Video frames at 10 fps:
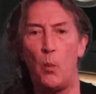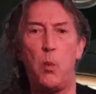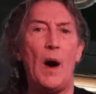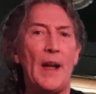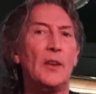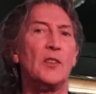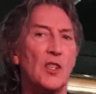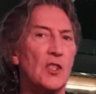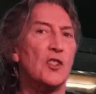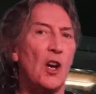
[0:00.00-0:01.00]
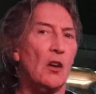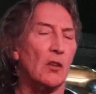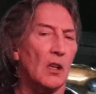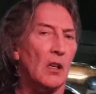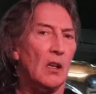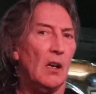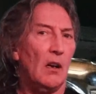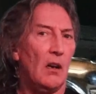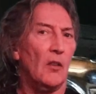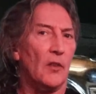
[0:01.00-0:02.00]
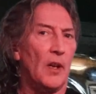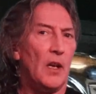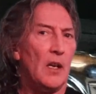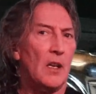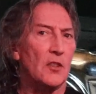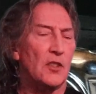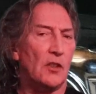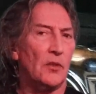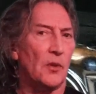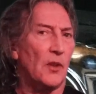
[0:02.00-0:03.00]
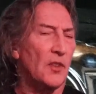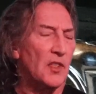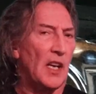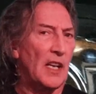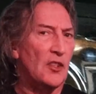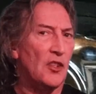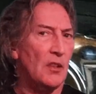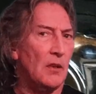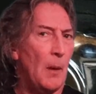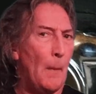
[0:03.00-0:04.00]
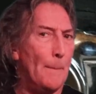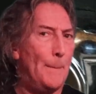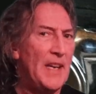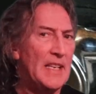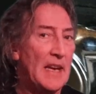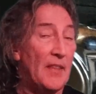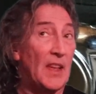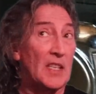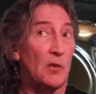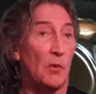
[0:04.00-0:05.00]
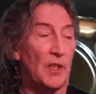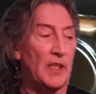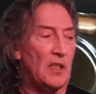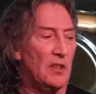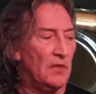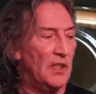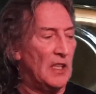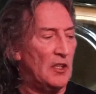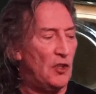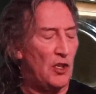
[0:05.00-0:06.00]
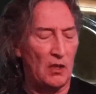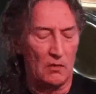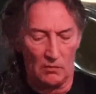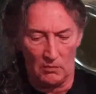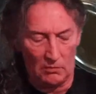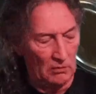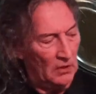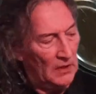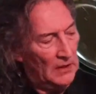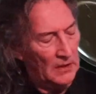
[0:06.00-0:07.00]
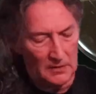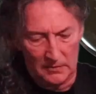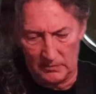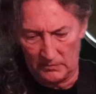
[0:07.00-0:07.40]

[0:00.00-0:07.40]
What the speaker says: Wild Dog on toggle selection B. That's the one that I use for the tune. Okay,